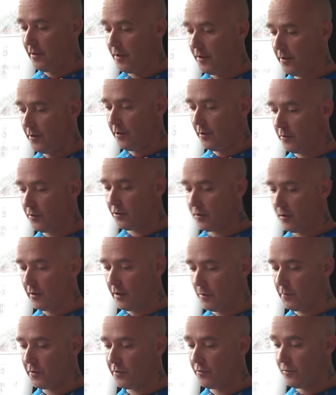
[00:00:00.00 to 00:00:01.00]
you know,
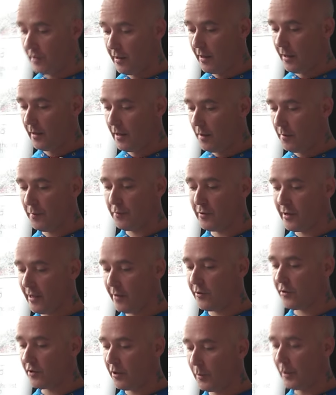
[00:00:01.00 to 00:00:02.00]
so I
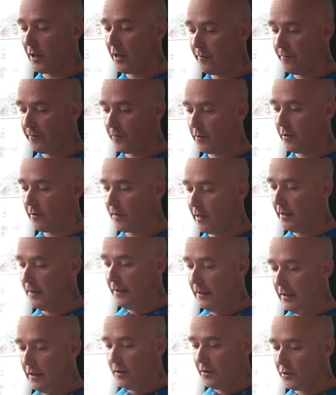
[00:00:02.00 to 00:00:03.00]
prayed so hard for her
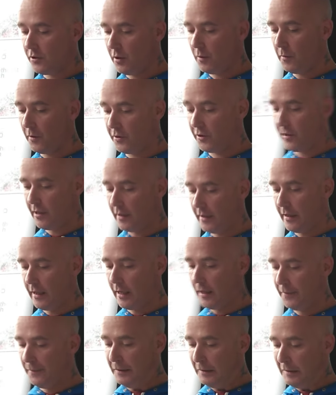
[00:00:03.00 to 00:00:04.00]
so much that
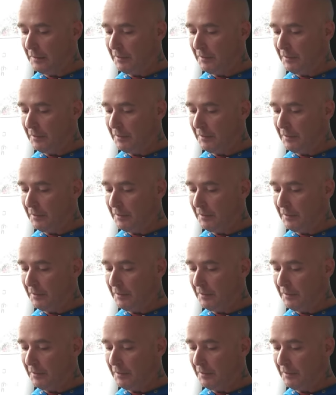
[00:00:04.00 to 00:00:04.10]
night.